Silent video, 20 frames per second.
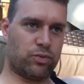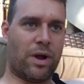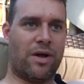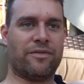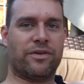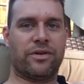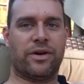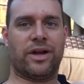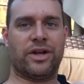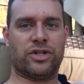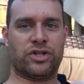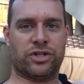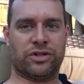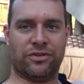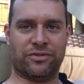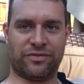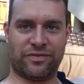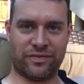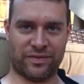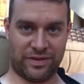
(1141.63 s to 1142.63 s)
revelation
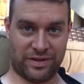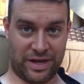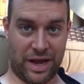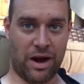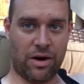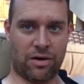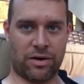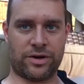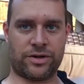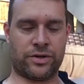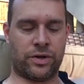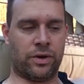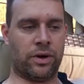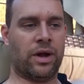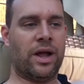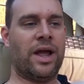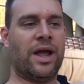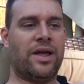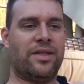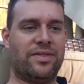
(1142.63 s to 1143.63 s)
of character
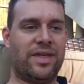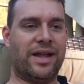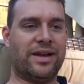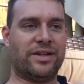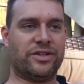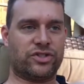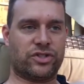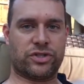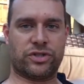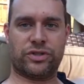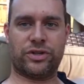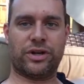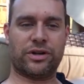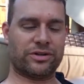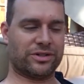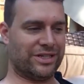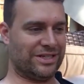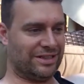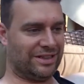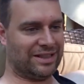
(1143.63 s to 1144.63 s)
that is
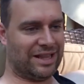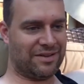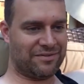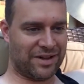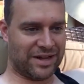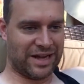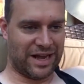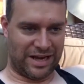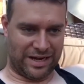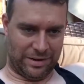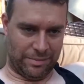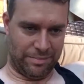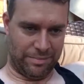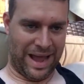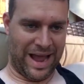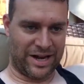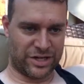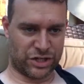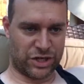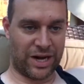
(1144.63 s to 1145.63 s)
clearly loving and
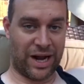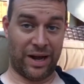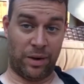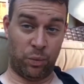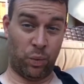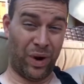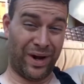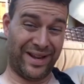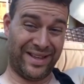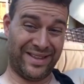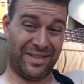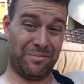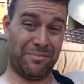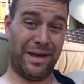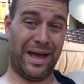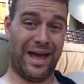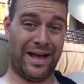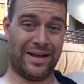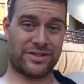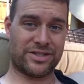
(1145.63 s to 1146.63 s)
compassionate and wanting the
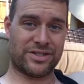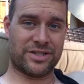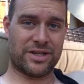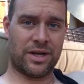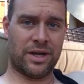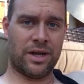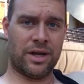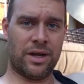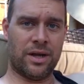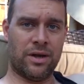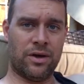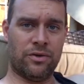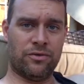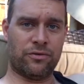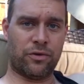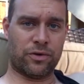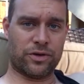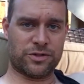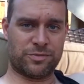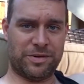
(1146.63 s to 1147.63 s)
best
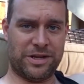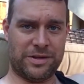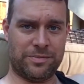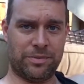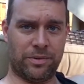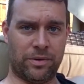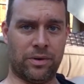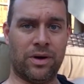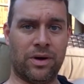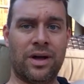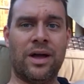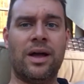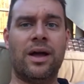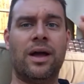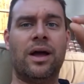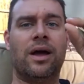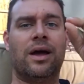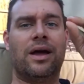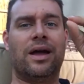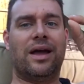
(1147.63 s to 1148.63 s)
for his people
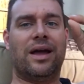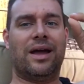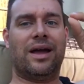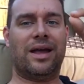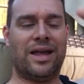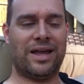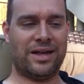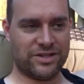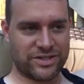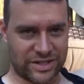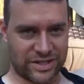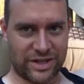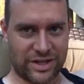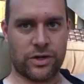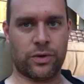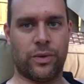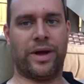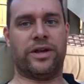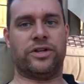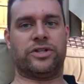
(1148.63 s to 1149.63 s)
into the
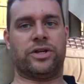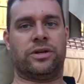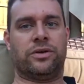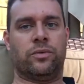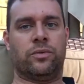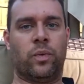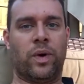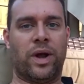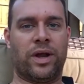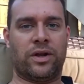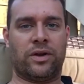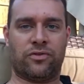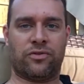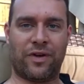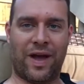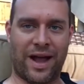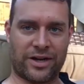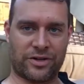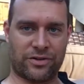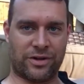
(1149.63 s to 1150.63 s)
equation when you're
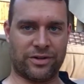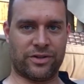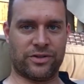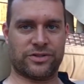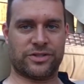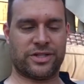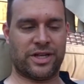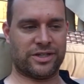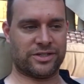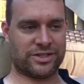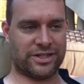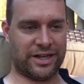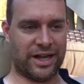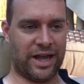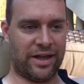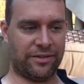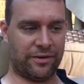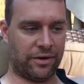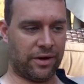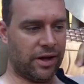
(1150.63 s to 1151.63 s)
factoring those things
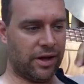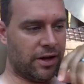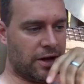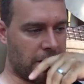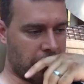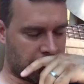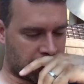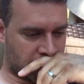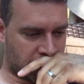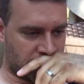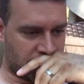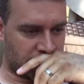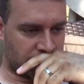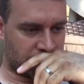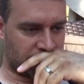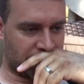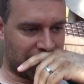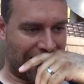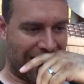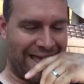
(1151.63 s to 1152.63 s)
together.
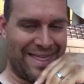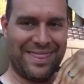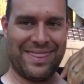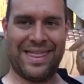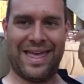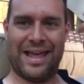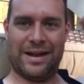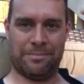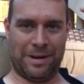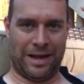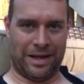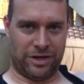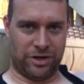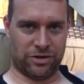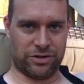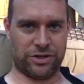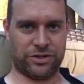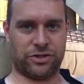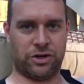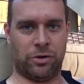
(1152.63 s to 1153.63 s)
And then make
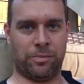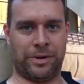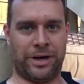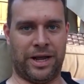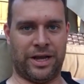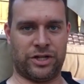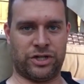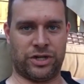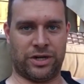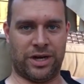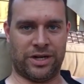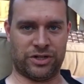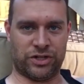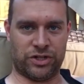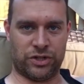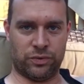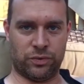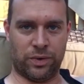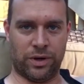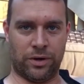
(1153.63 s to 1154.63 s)
your determination
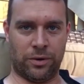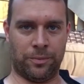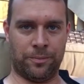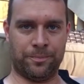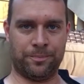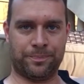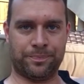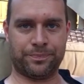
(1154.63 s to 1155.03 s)
as you will.